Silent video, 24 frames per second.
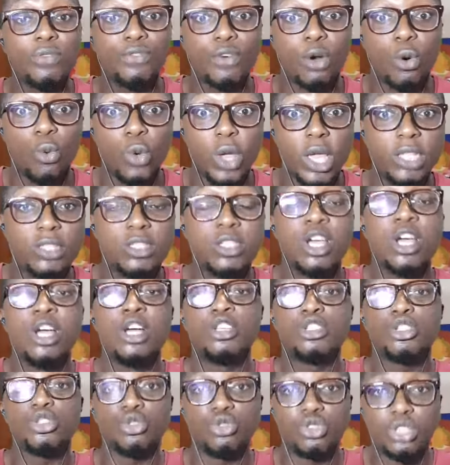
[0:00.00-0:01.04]
for ways
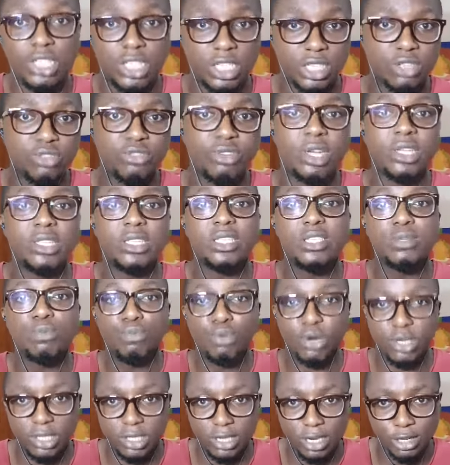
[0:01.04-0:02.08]
to discredit
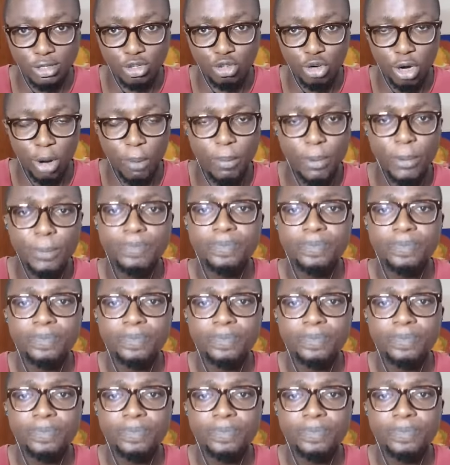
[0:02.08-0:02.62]
President Trump.